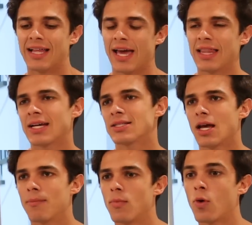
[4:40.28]
uh, hey,
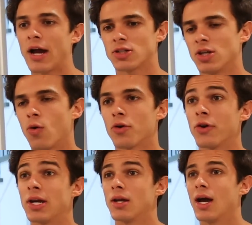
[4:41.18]
Lexi, I'm, we're actually
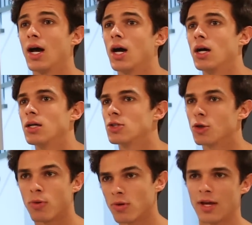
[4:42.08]
ordering uh,
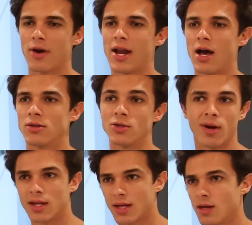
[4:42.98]
Chipotle right
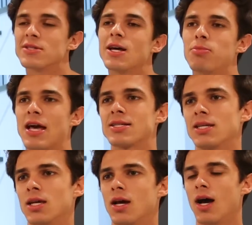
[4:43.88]
now. Do you want anything? What's up,
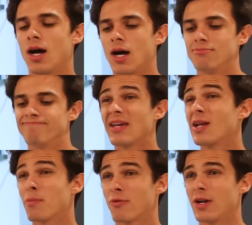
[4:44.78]
Lexi? Um,
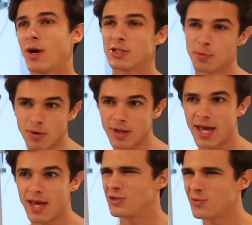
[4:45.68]
I'm getting a burrito at
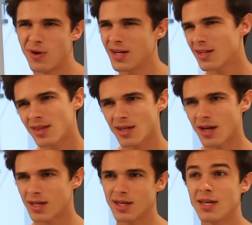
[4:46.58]
Chipotle. Do you want
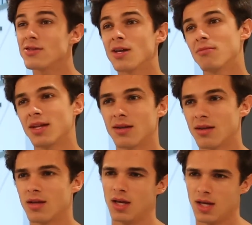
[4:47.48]
anything? I can get you
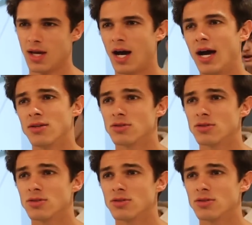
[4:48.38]
something. Uh,